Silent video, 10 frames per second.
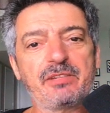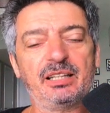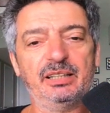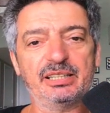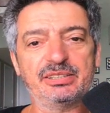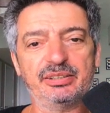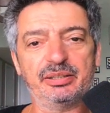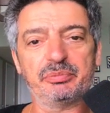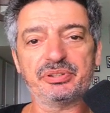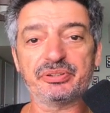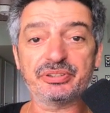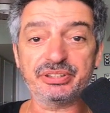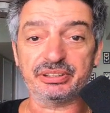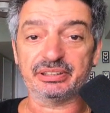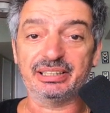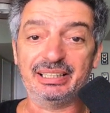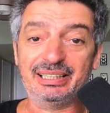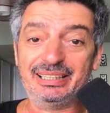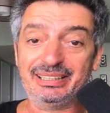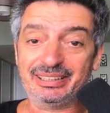Lesson number 13.
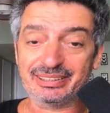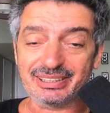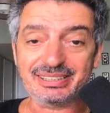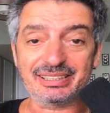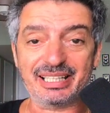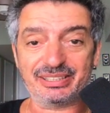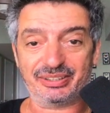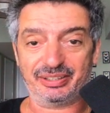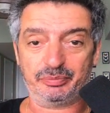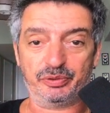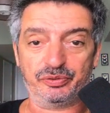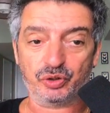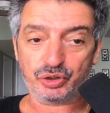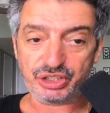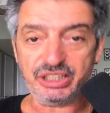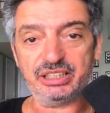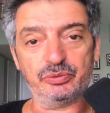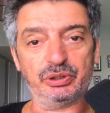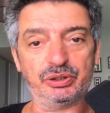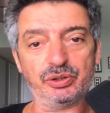In this lesson, number 14,
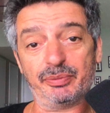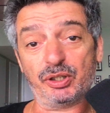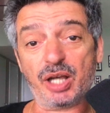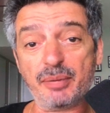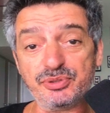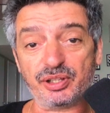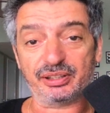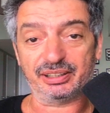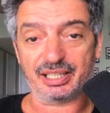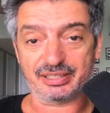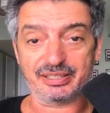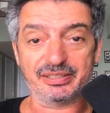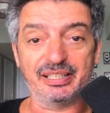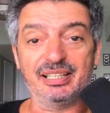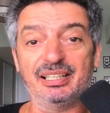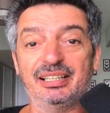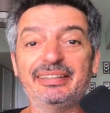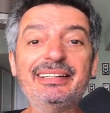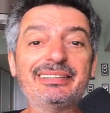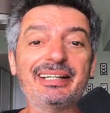we'll talk about abstract classes.
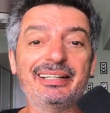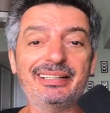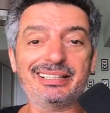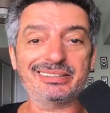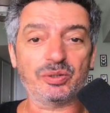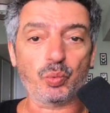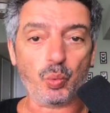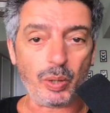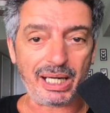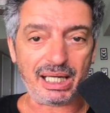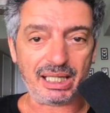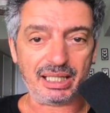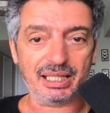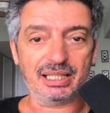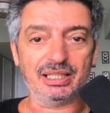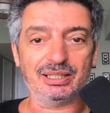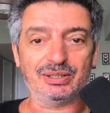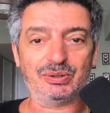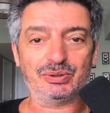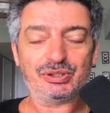Yet another way
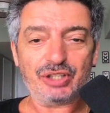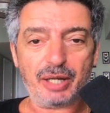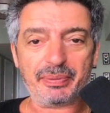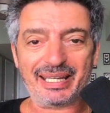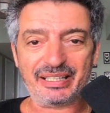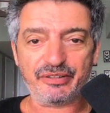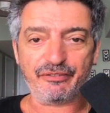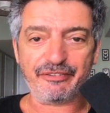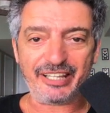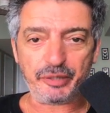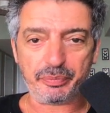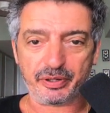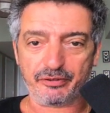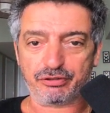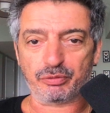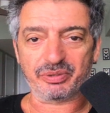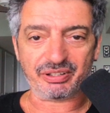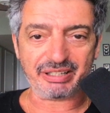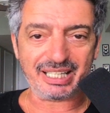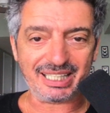to stop a developer from
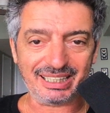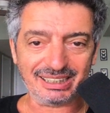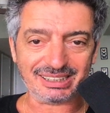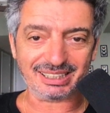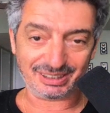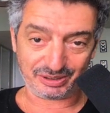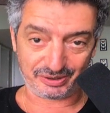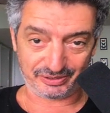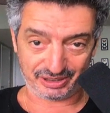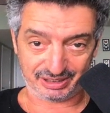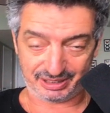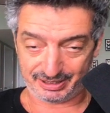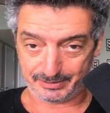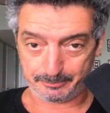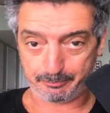creating instances of the class.